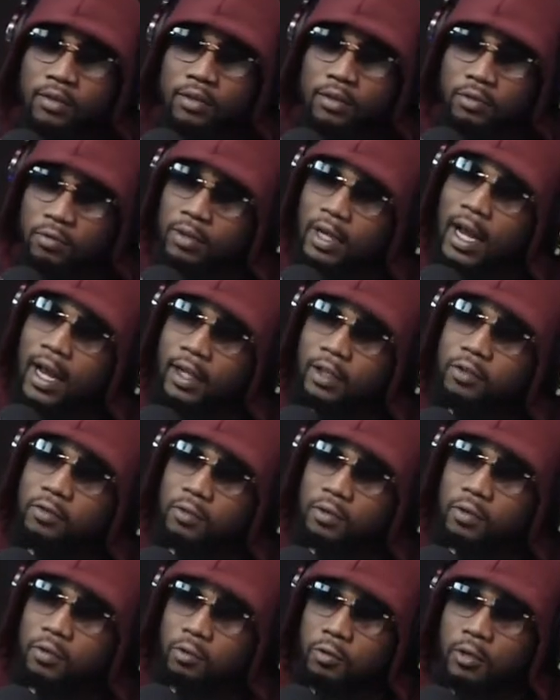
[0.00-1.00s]
Bro.
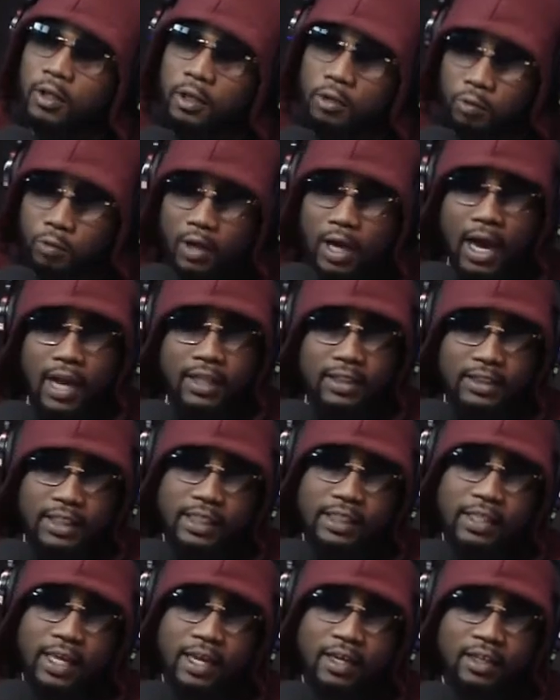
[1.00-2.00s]
You got to take
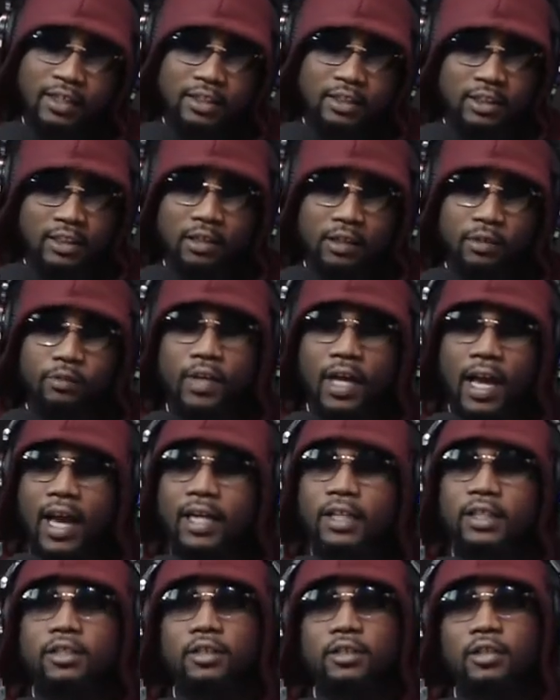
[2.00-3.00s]
that initiative to
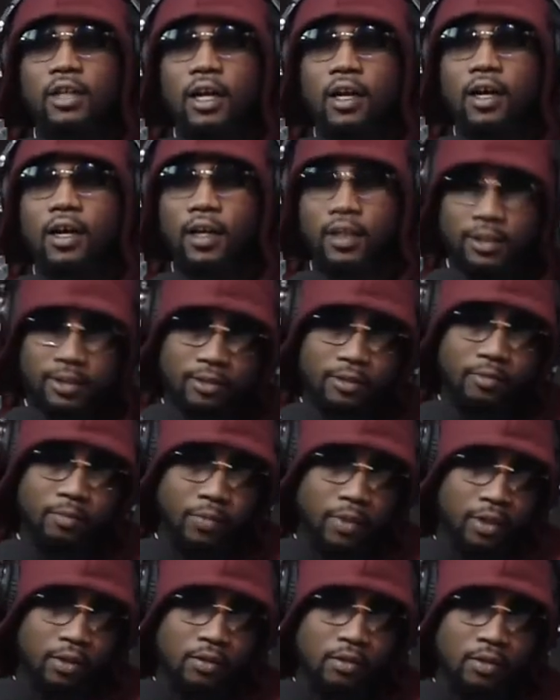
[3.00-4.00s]
actually try to hustle,
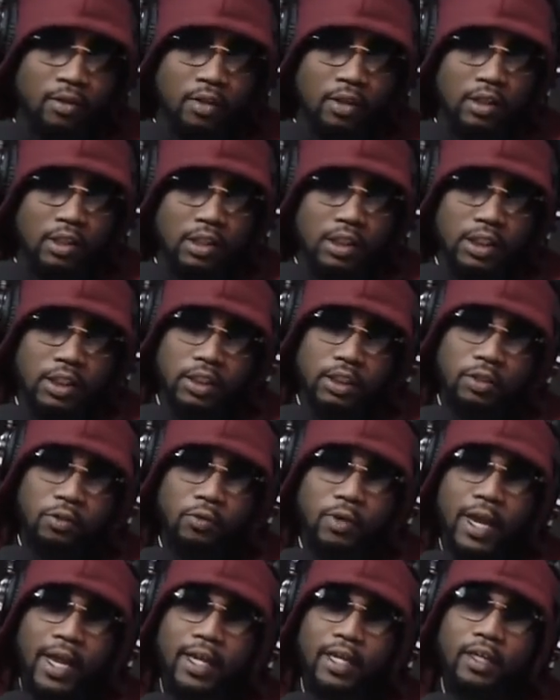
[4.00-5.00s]
bro.
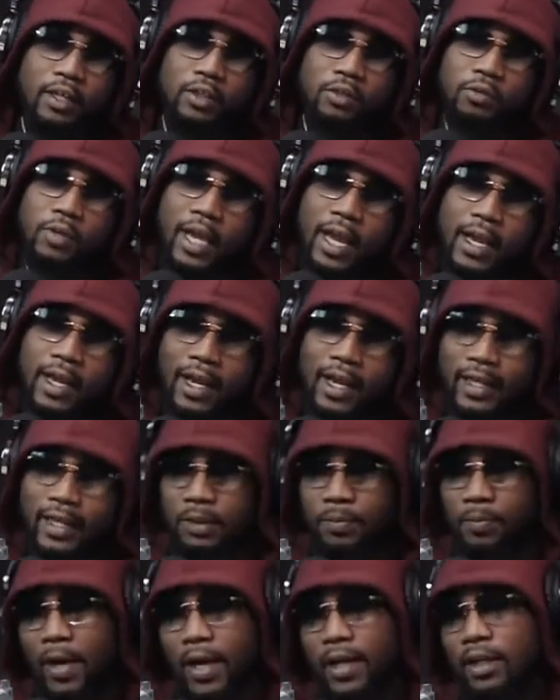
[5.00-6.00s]
You can't
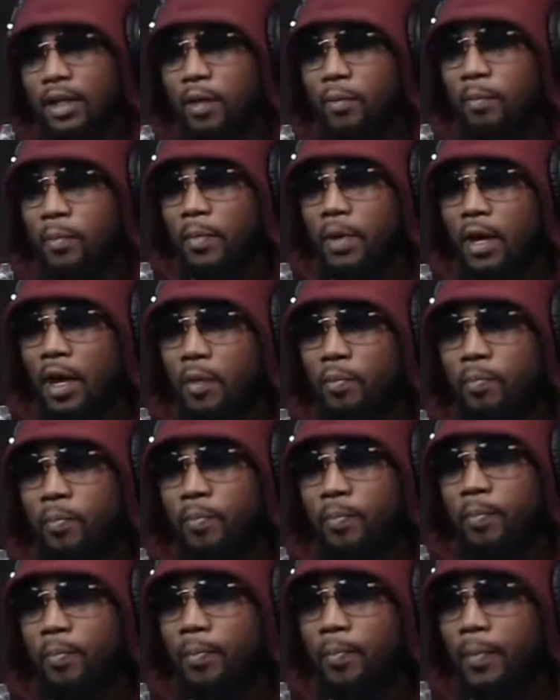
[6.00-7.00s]
expect
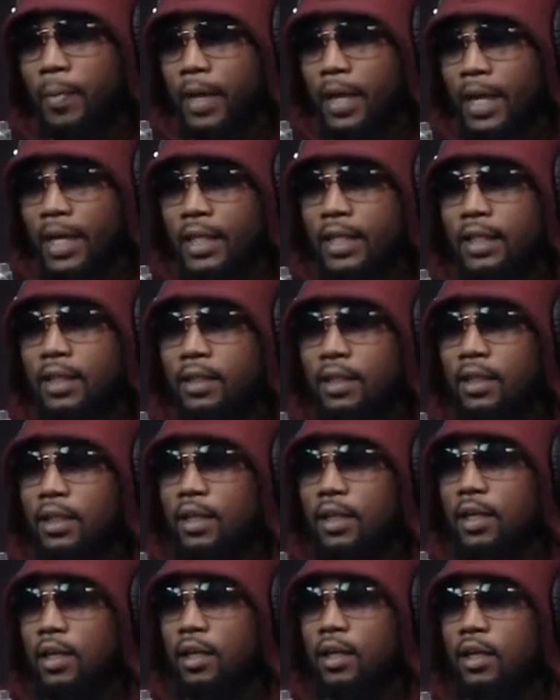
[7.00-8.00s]
any
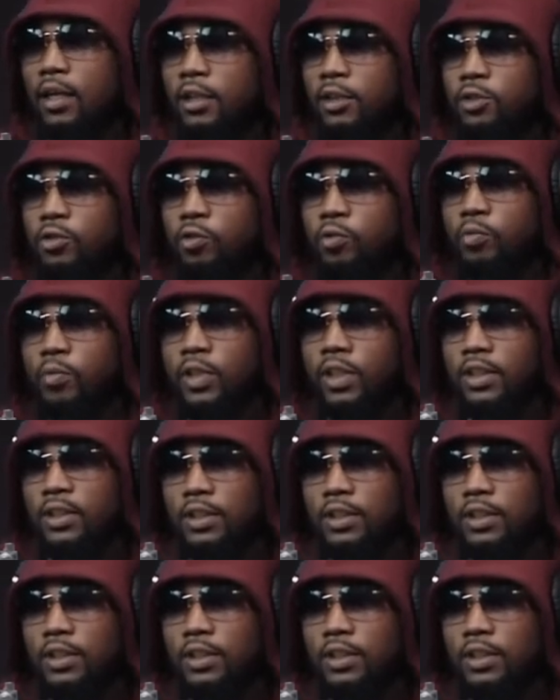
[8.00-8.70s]
consumer